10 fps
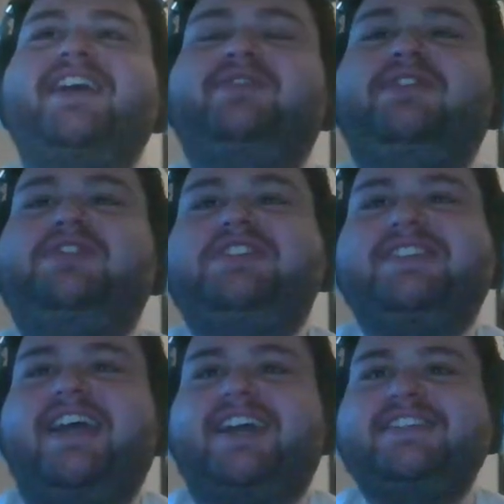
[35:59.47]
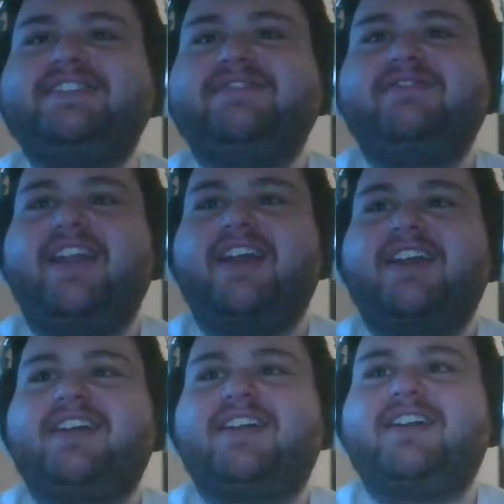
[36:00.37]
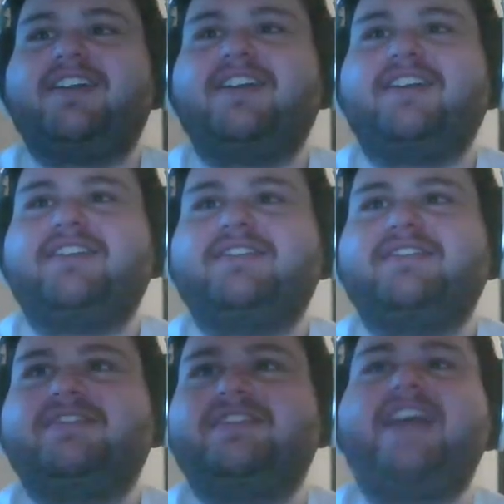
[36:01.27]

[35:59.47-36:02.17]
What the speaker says: 15 seconds of like 10